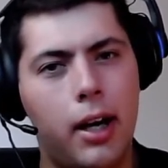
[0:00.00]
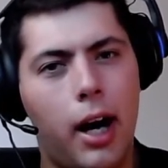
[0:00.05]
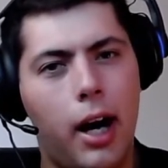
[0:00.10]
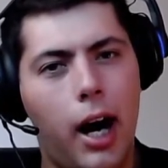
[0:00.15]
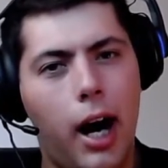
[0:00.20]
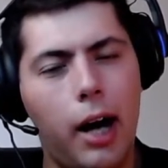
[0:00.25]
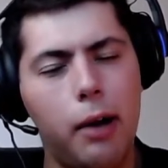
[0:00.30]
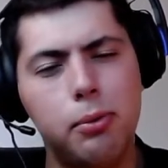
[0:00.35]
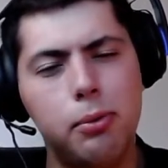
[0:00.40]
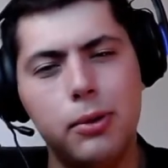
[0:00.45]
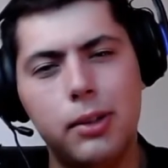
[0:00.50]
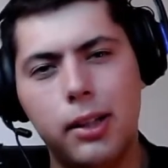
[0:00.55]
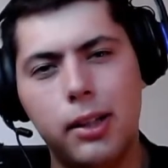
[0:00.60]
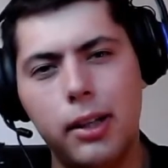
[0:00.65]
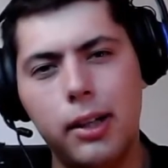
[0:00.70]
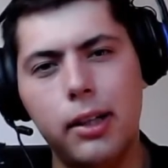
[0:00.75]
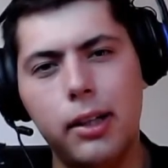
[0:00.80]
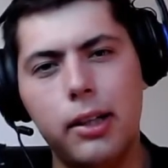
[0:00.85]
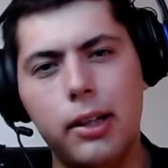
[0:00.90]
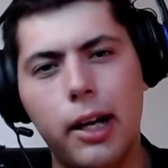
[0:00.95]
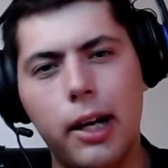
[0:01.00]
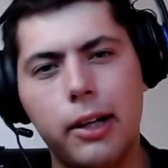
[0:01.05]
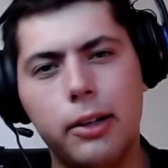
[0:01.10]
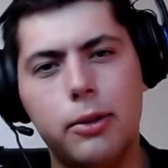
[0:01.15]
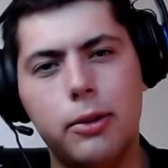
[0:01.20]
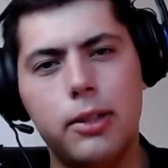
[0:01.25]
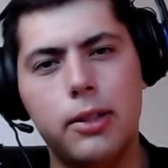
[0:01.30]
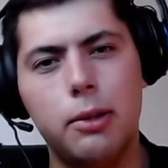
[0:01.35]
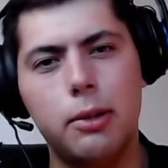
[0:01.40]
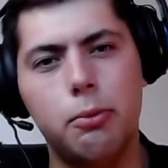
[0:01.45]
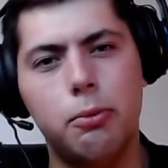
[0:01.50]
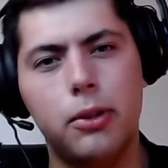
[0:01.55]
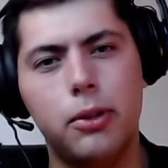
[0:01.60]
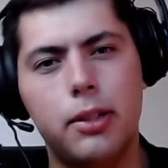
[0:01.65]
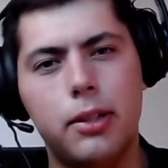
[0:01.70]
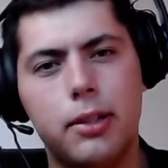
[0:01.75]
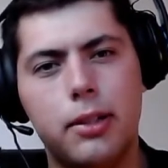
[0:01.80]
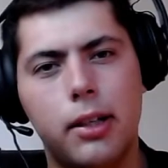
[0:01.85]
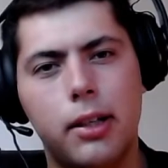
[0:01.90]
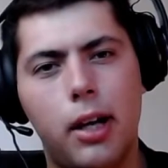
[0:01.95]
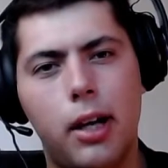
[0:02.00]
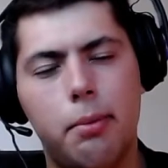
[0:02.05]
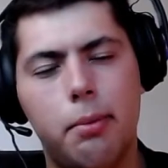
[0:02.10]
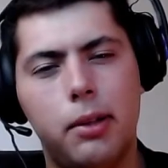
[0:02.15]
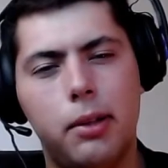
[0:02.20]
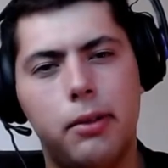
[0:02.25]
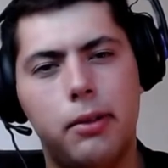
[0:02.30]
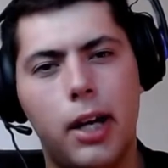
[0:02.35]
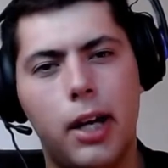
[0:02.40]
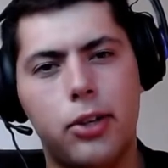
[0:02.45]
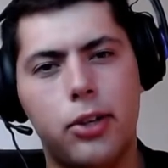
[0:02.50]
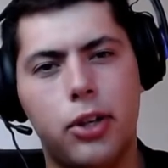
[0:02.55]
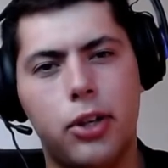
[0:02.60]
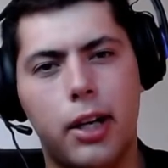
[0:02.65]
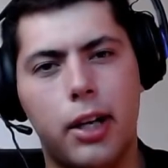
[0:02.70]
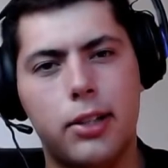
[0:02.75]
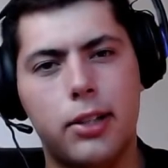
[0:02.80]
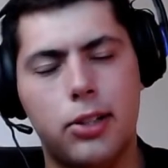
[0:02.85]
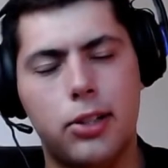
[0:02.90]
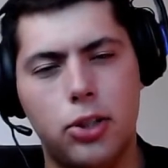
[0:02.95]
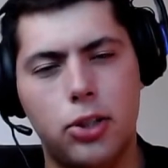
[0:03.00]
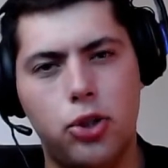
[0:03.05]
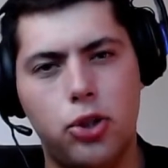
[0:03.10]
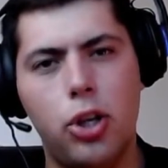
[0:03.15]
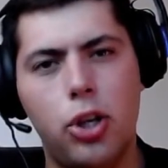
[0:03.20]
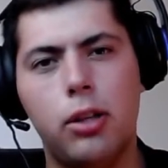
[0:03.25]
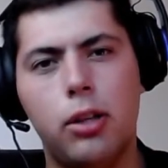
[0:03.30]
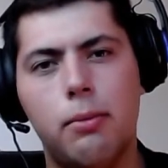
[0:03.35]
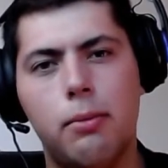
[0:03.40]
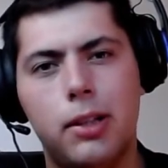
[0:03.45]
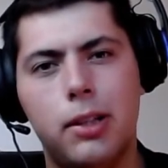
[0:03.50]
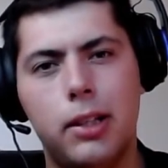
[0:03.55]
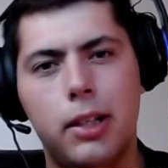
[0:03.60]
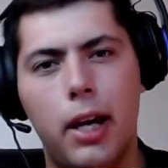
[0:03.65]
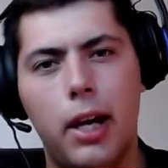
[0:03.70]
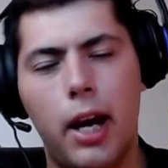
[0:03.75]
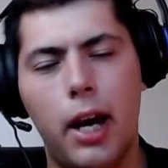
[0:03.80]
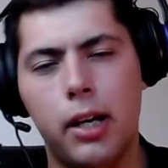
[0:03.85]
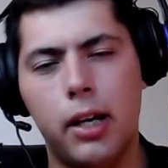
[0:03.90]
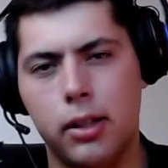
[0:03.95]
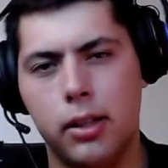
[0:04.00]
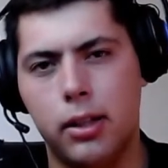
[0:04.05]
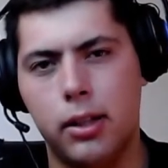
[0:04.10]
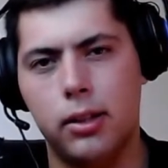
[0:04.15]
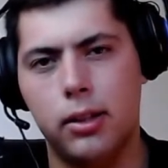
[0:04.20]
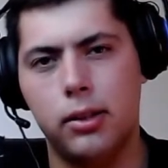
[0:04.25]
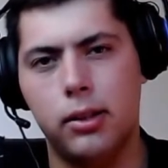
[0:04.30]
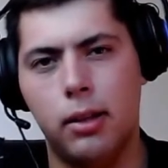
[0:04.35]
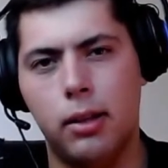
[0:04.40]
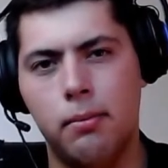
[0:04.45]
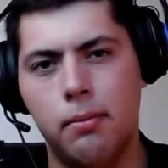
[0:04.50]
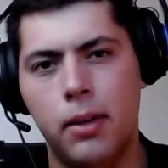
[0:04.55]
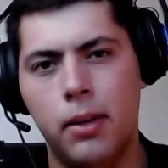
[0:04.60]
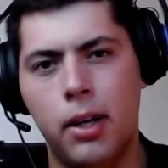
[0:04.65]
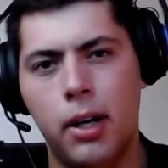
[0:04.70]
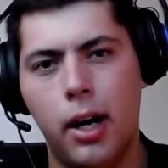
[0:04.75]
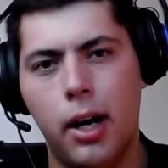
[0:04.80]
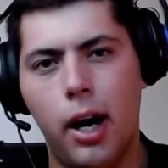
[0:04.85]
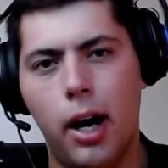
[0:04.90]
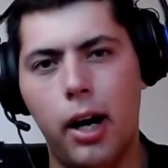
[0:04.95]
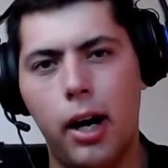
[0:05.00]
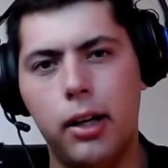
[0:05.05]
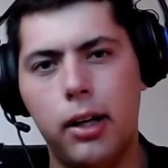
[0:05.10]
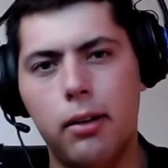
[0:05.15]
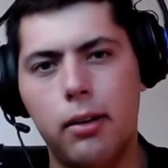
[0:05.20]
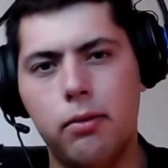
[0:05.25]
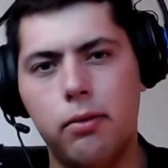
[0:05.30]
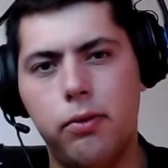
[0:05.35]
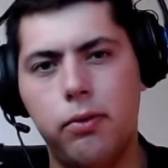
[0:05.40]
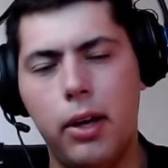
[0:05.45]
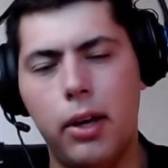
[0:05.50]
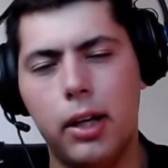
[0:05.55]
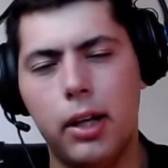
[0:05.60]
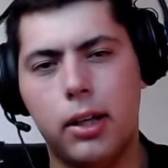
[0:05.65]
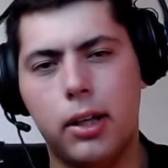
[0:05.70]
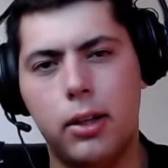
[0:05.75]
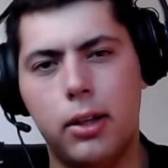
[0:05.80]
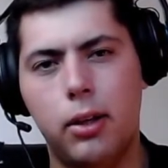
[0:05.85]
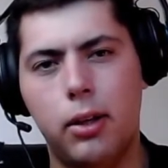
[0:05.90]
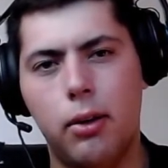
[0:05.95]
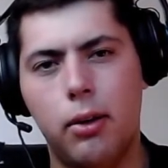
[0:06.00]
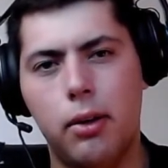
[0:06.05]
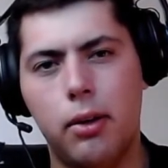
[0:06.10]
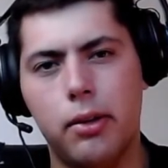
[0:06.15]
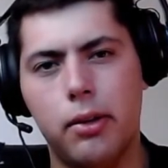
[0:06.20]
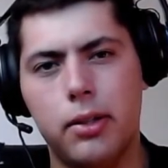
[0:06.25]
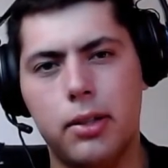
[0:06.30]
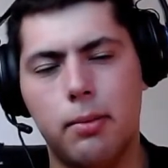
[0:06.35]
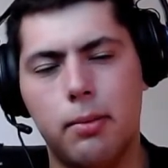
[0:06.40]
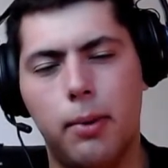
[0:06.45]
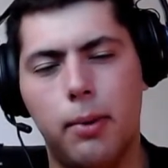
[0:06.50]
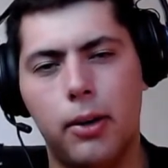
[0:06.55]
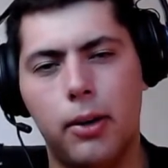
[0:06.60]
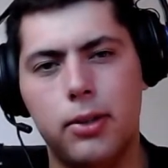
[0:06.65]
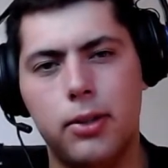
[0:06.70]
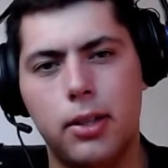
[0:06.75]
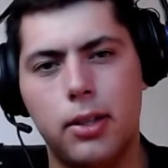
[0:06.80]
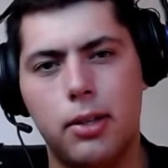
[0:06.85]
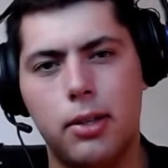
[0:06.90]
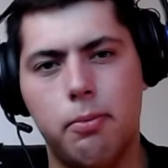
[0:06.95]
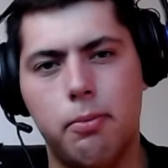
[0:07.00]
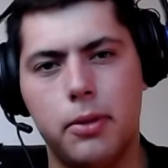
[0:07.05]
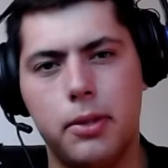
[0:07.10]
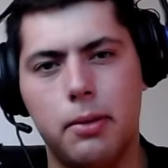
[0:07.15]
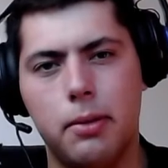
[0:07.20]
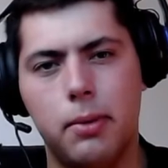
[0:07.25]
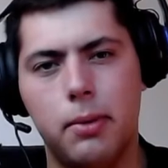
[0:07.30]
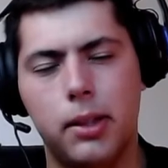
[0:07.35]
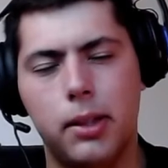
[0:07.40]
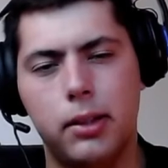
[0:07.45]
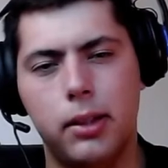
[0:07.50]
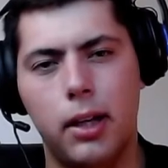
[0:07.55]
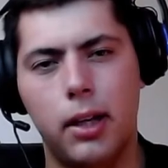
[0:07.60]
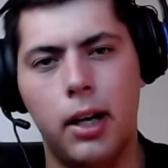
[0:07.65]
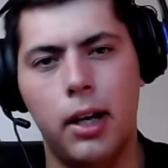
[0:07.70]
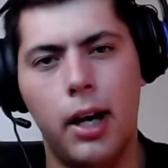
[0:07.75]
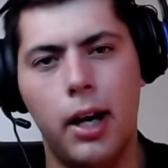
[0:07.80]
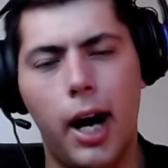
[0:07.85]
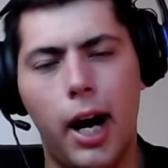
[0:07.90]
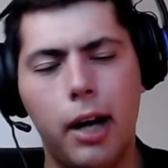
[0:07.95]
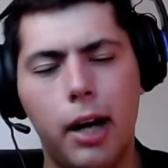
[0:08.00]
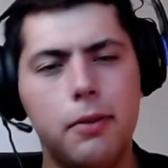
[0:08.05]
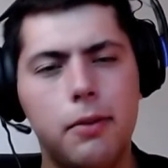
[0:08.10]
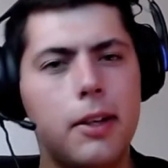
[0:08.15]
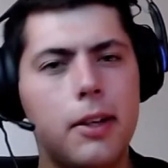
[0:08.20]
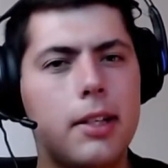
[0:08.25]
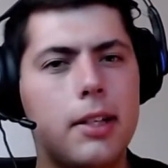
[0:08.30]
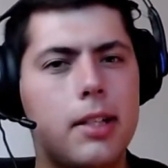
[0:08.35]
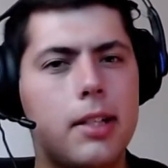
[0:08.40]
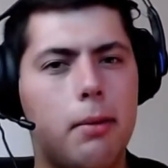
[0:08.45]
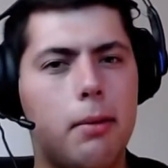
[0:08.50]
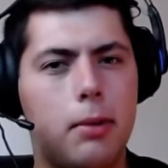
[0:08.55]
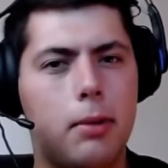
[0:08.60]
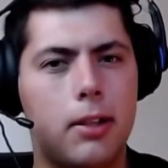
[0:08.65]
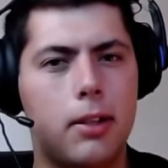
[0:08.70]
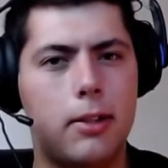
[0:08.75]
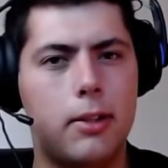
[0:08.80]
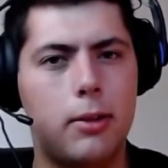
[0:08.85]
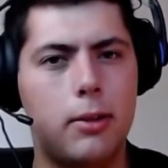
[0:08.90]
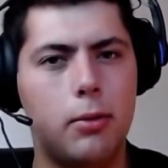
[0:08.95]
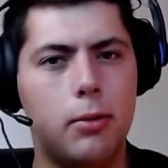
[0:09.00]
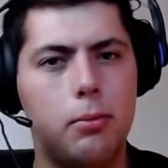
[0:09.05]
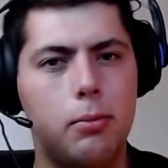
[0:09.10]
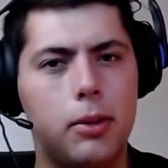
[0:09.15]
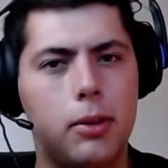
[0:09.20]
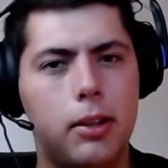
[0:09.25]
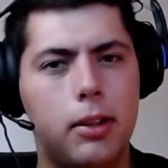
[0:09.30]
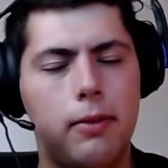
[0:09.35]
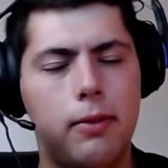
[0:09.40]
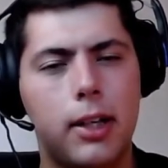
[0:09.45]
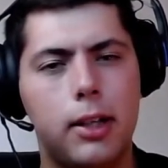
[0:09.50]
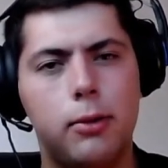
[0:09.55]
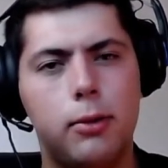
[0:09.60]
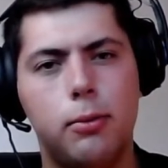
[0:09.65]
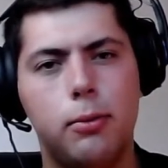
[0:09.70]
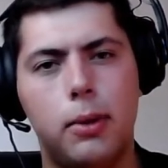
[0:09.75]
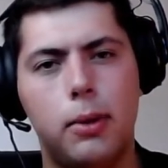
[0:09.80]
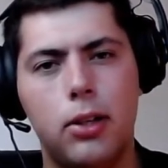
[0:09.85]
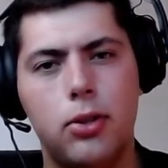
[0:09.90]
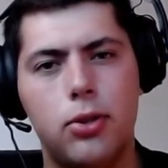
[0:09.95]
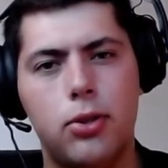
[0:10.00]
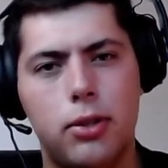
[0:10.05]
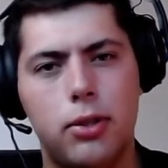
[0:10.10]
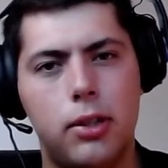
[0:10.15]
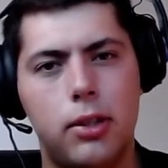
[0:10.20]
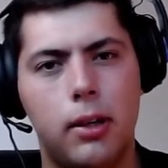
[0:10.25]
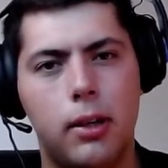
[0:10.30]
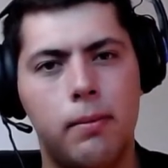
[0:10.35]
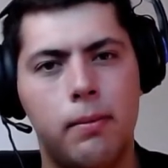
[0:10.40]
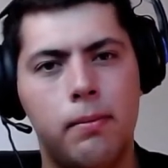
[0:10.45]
I would really like to see what is gonna happen if he actually gets legitimately angry at them. I am very curious about such a possibility. I don't think it's happening soon, but I think it would be interesting.